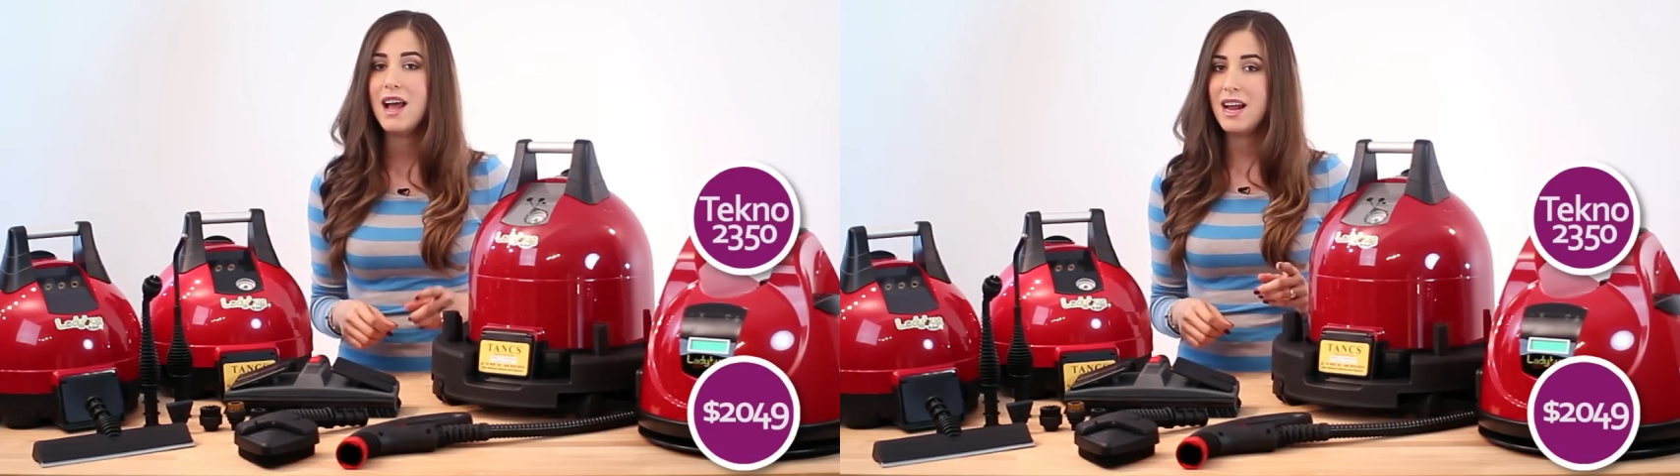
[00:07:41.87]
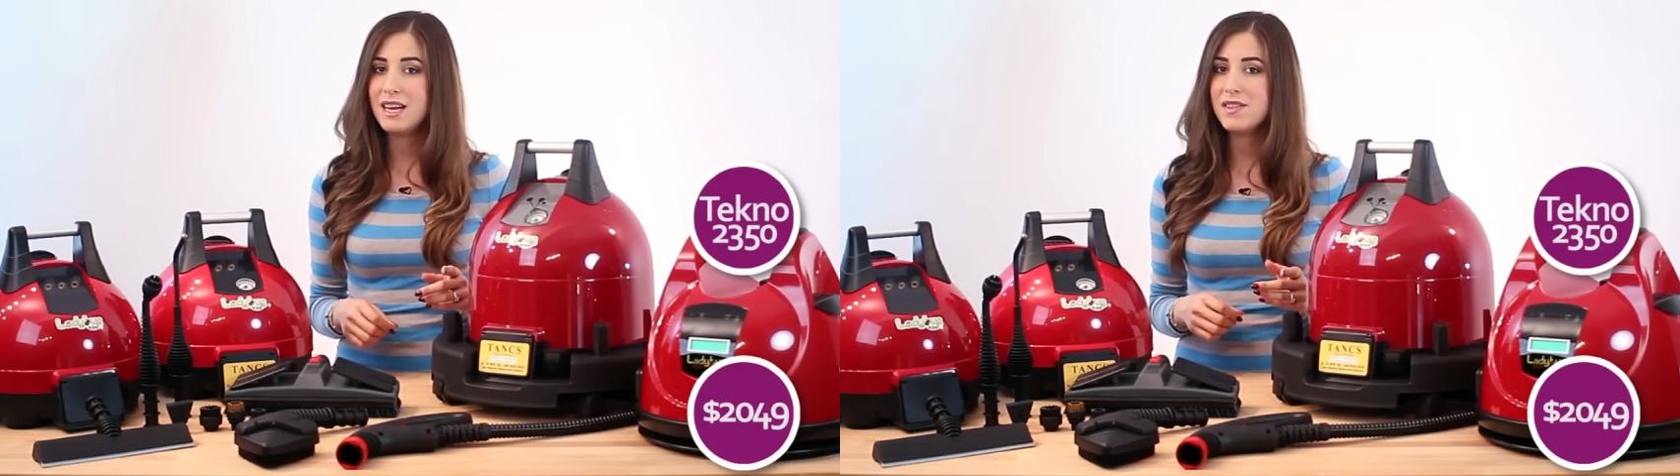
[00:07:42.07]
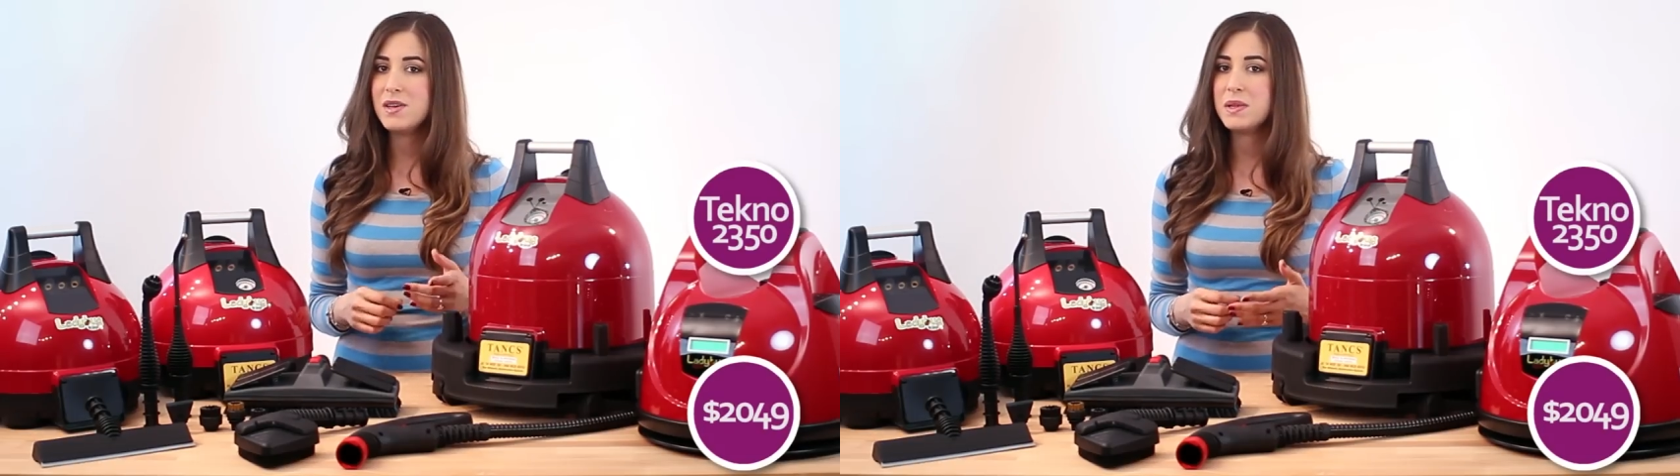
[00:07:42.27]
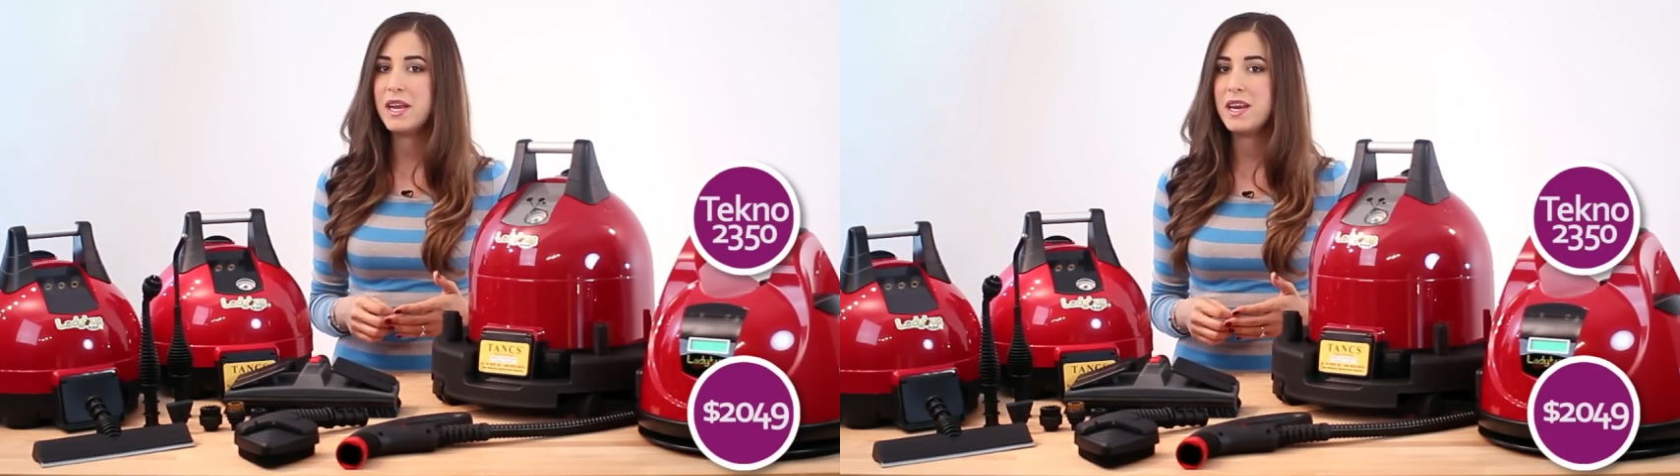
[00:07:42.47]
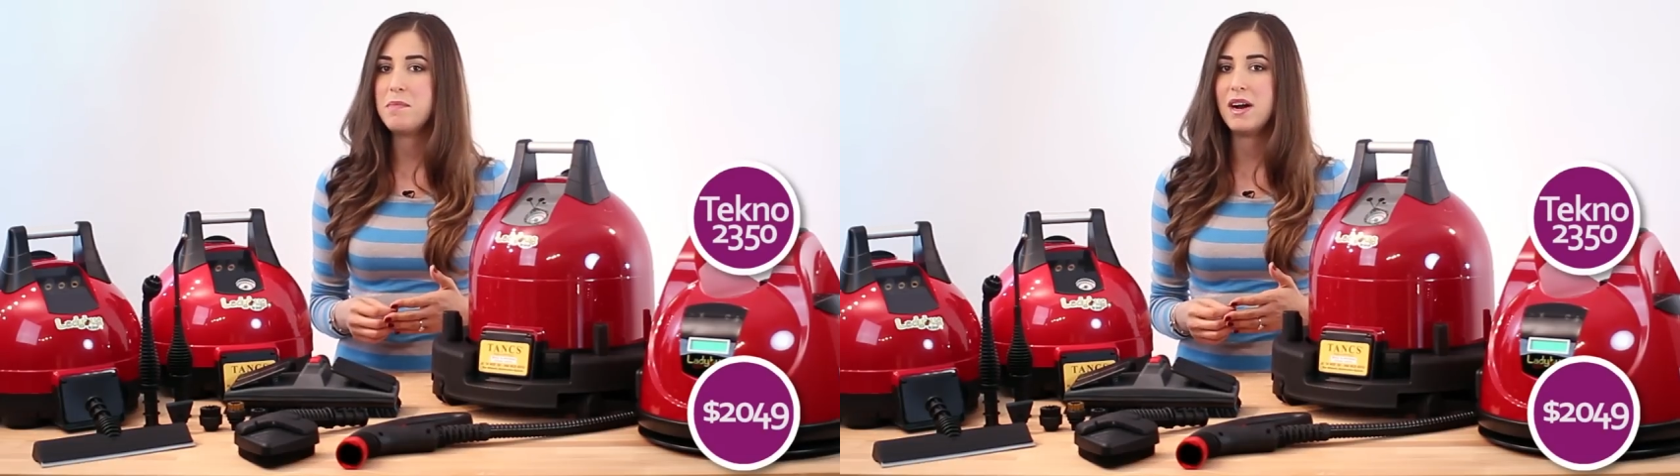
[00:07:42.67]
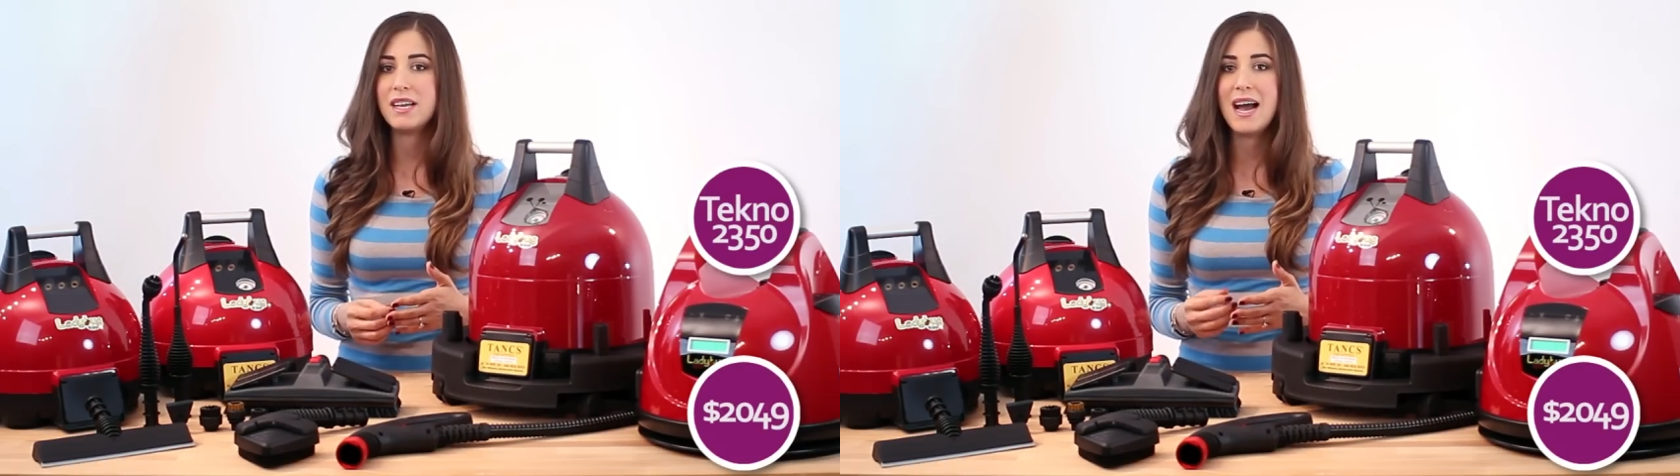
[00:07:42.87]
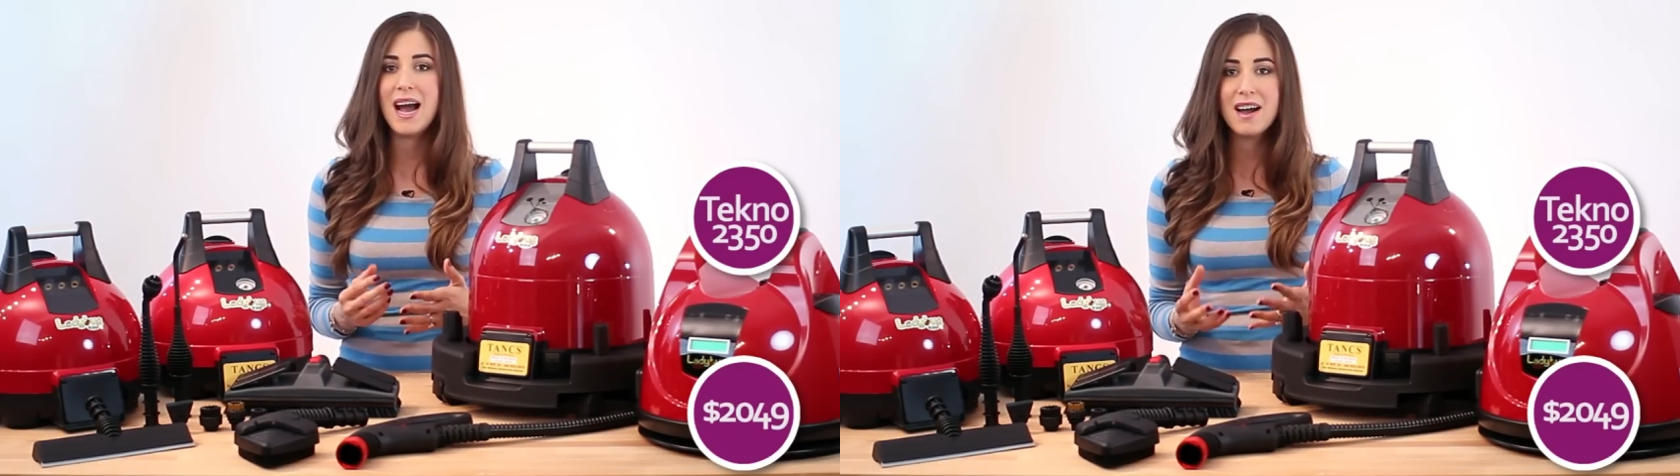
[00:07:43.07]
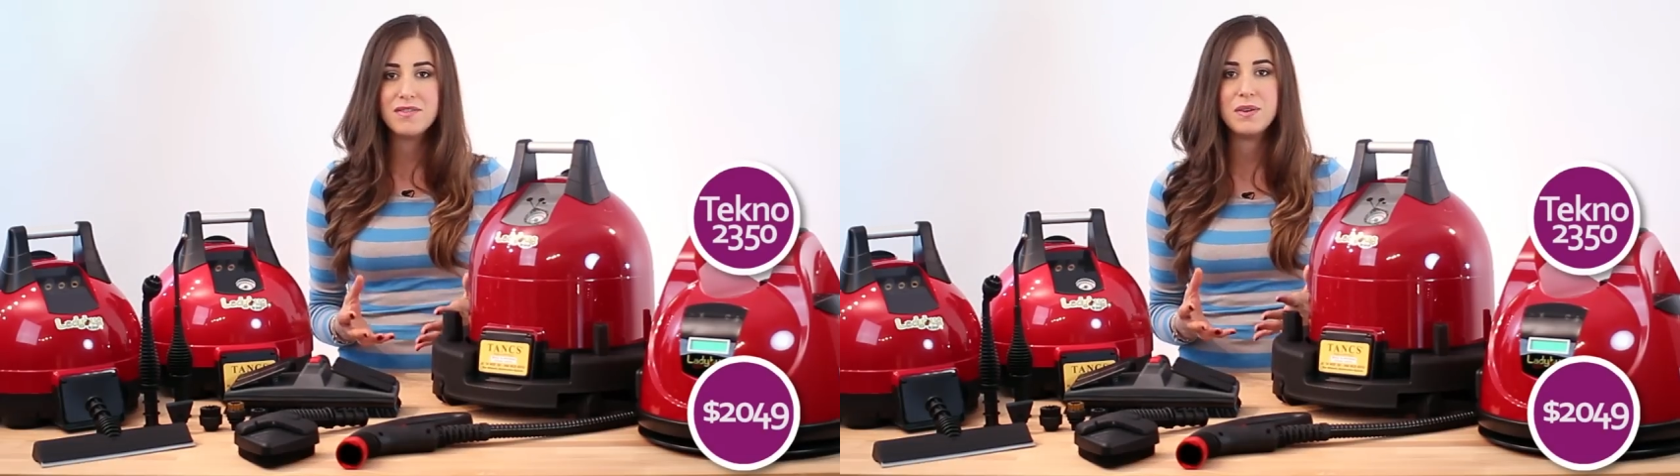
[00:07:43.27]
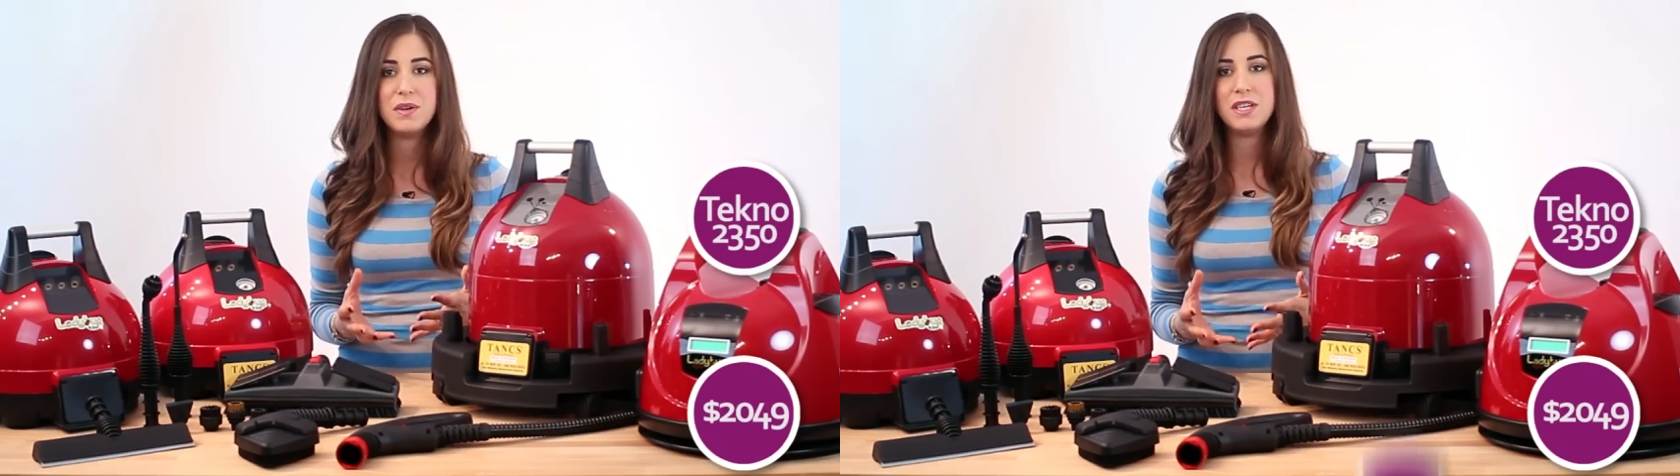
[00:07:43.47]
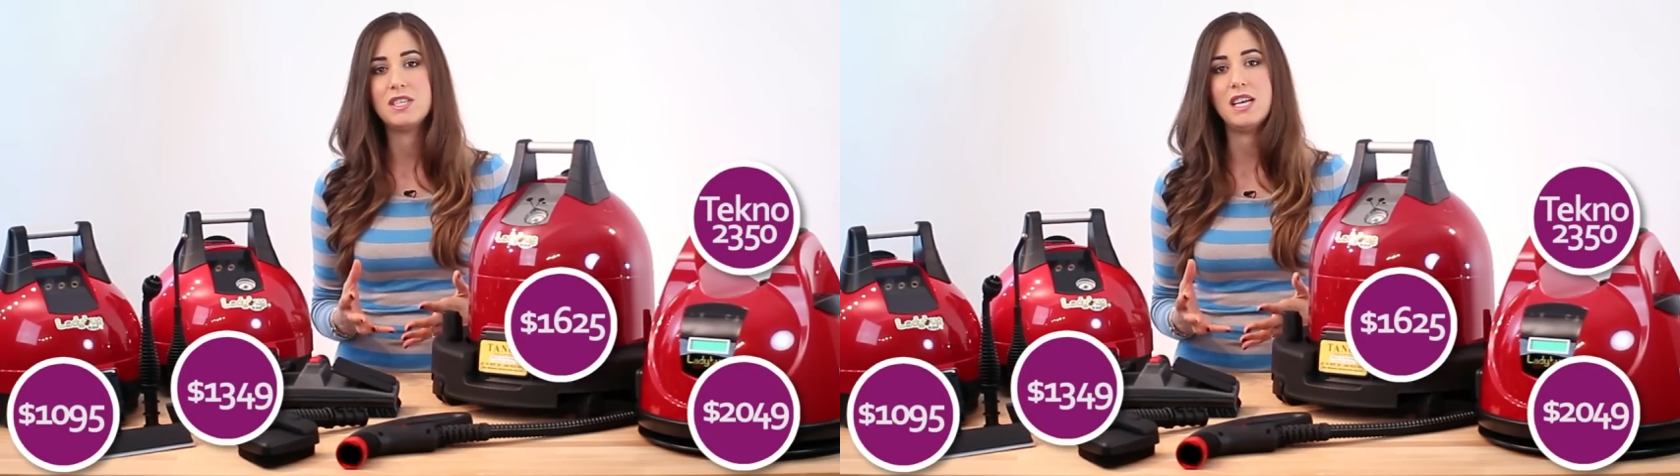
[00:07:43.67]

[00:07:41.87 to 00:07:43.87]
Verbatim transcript: and even though Ladybug have units